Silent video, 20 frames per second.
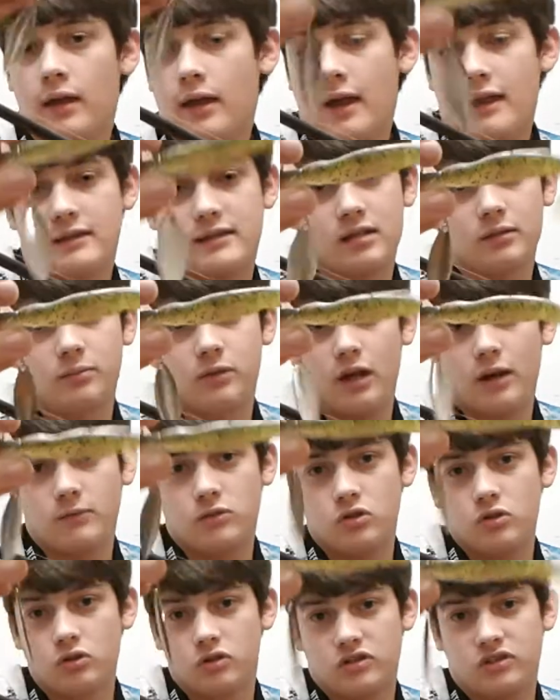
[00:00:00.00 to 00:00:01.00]
And
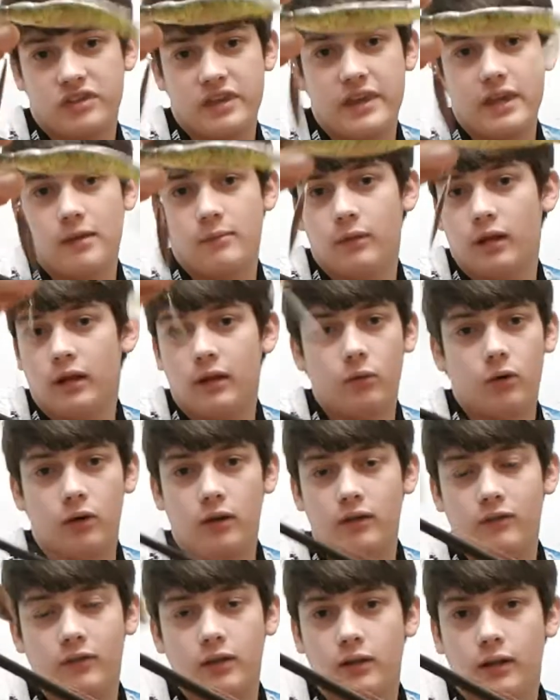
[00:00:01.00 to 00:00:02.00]
sometimes you'll see him and he won't
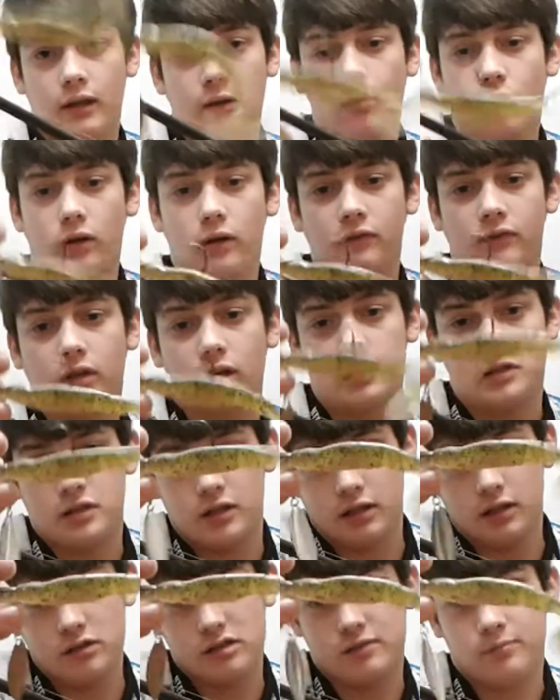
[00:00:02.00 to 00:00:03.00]
even touch
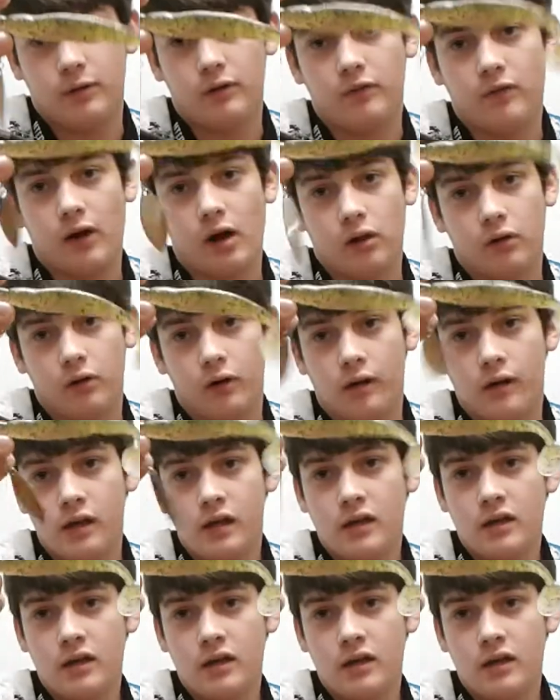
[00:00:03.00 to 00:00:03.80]
it. He'll just be following it.